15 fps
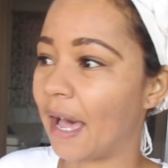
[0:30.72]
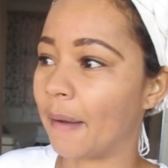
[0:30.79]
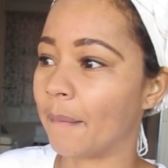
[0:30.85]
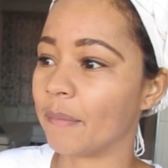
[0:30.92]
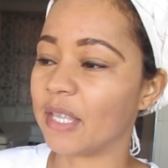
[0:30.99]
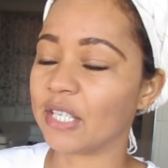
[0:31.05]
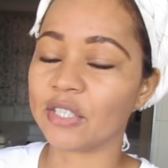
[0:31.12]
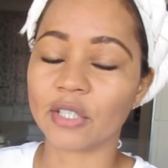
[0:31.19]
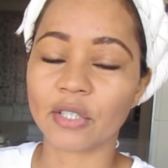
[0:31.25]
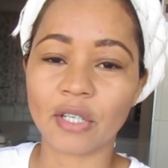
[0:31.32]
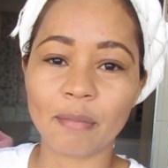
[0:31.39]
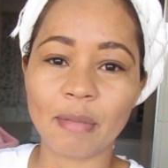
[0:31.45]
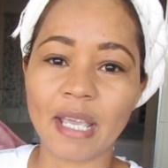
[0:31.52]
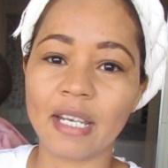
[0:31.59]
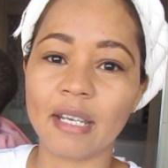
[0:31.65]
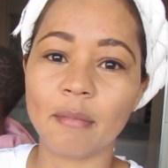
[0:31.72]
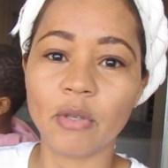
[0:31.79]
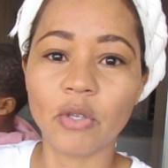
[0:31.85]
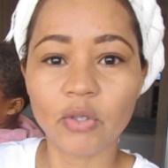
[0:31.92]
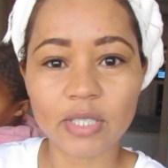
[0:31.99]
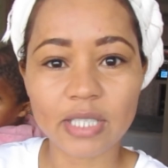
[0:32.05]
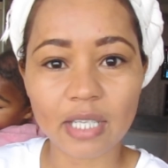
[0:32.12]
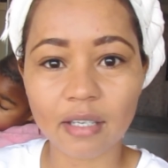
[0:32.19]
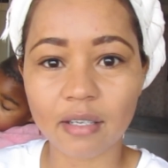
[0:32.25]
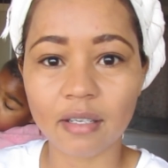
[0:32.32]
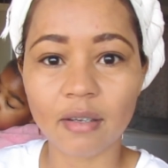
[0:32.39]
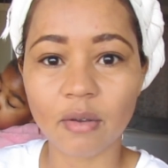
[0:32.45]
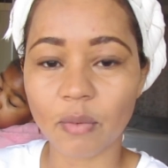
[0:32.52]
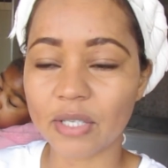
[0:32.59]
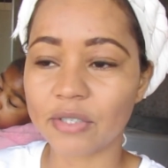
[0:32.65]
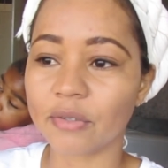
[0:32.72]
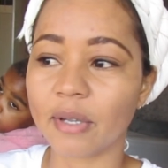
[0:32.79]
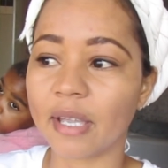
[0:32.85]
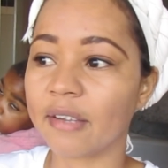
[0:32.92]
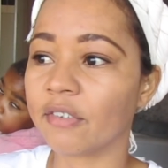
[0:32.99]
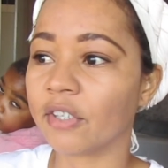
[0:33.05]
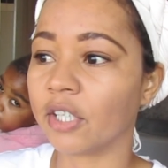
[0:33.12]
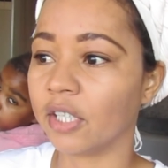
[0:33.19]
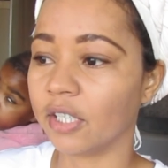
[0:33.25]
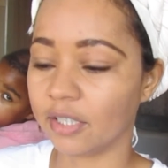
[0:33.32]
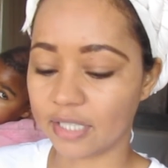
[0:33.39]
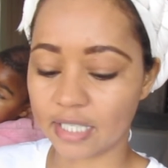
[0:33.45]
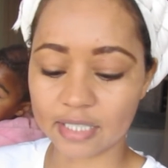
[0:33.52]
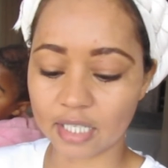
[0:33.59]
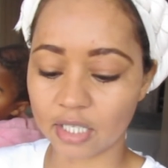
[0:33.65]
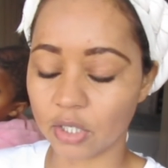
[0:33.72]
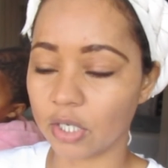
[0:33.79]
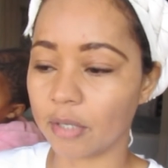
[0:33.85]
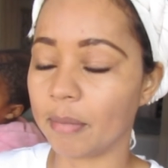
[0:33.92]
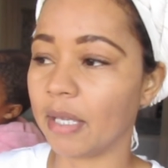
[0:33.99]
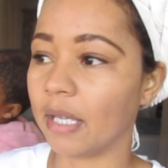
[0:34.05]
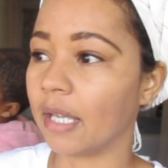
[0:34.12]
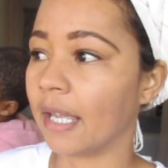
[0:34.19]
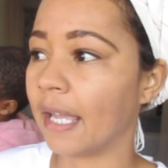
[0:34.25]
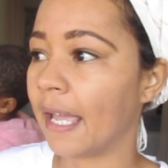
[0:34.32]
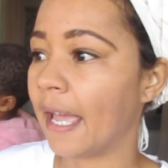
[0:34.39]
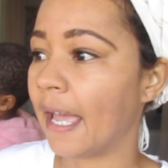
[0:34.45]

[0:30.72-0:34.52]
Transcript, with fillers: um, there's not going to be any music whatsoever. There's not going to be